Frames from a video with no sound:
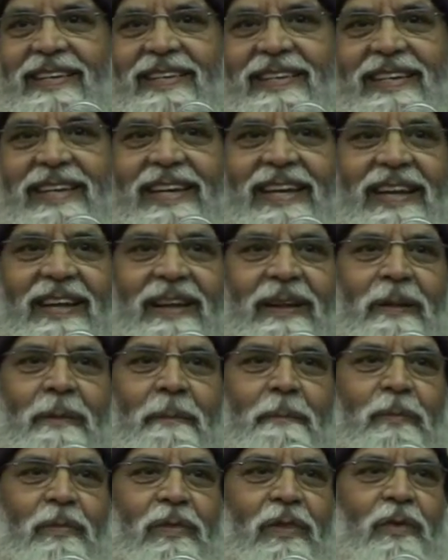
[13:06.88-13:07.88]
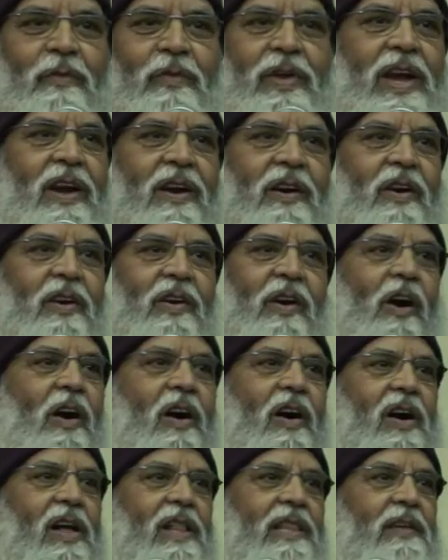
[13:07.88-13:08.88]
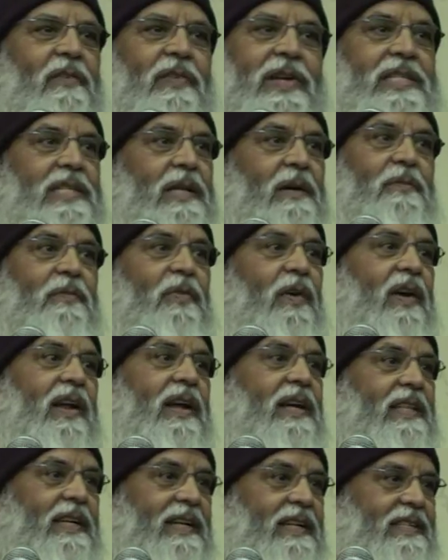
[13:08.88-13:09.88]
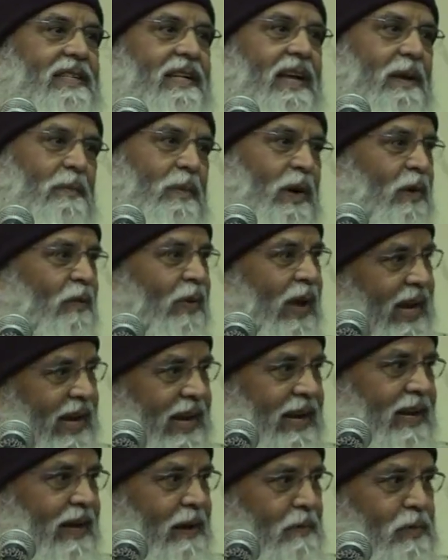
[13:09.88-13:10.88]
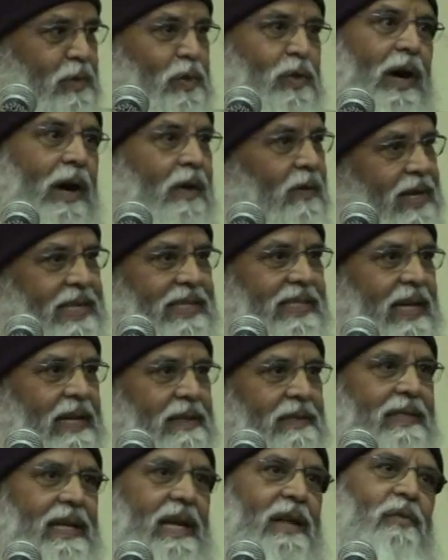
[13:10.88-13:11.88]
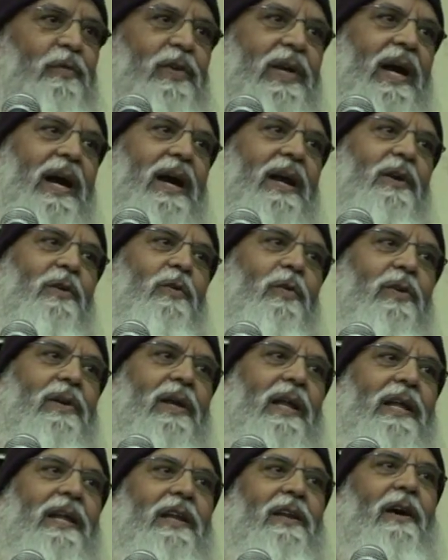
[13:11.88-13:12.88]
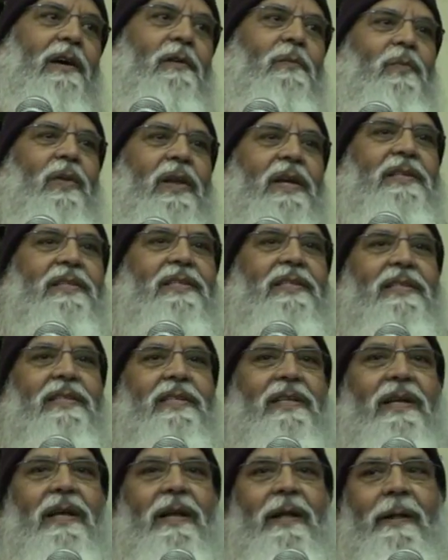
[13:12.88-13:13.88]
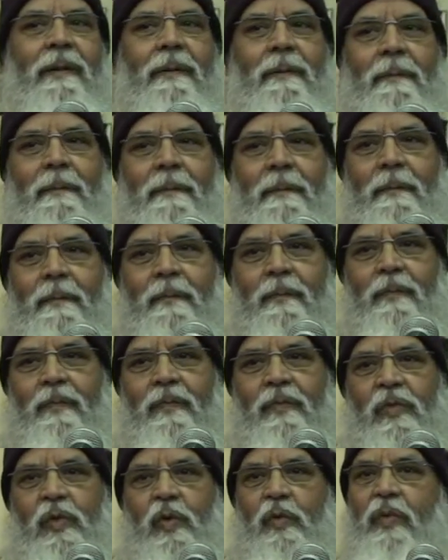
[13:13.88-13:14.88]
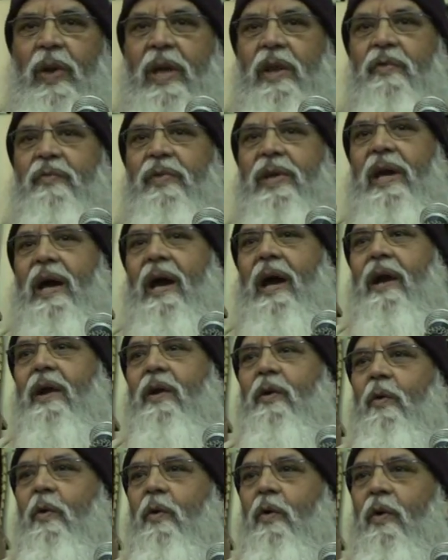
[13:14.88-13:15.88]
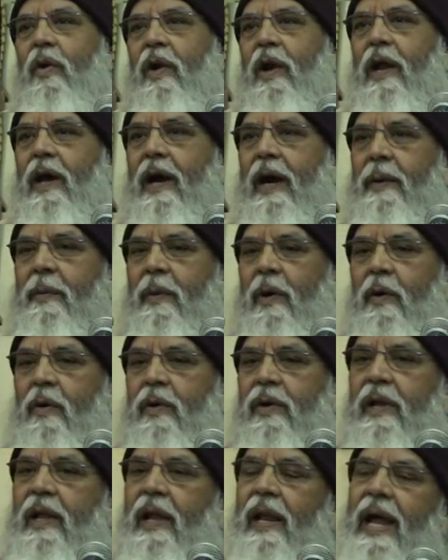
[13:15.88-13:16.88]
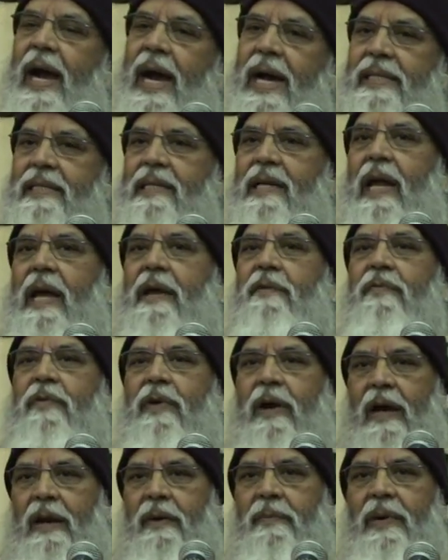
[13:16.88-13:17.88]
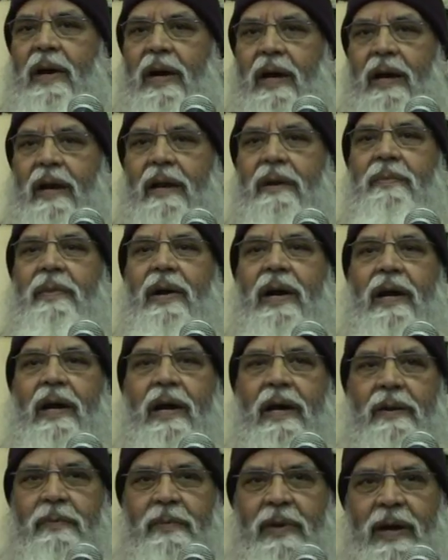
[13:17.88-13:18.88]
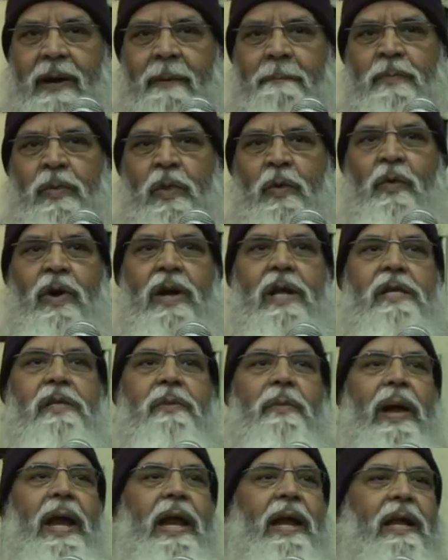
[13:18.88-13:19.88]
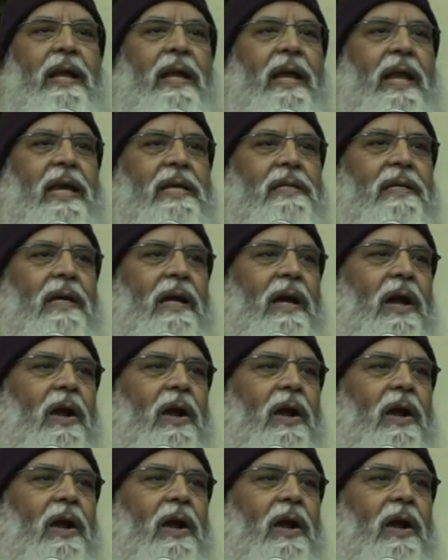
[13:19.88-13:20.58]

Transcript: See? We have got all the wisdom for others. But when it comes to ourselves, then we are totally nonplussed. So when we are told about the last life karma, karma, karma, what is meant is